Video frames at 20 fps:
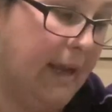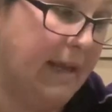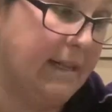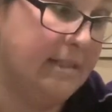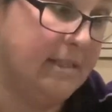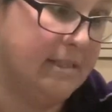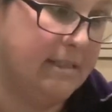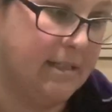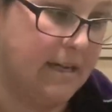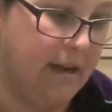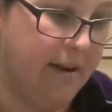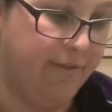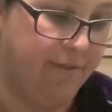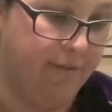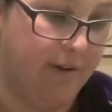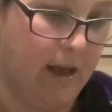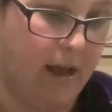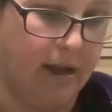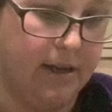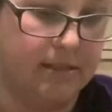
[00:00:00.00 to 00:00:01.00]
and stay
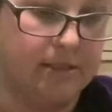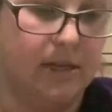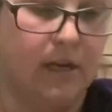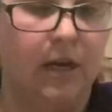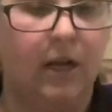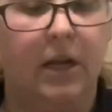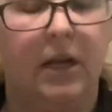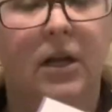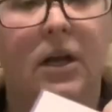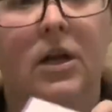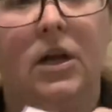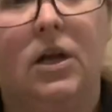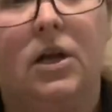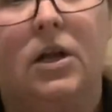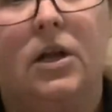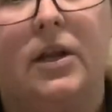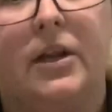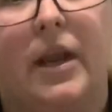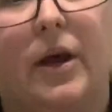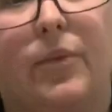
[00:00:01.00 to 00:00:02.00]
flat.
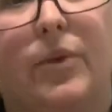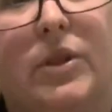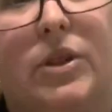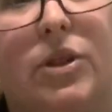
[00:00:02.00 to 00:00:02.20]
Now with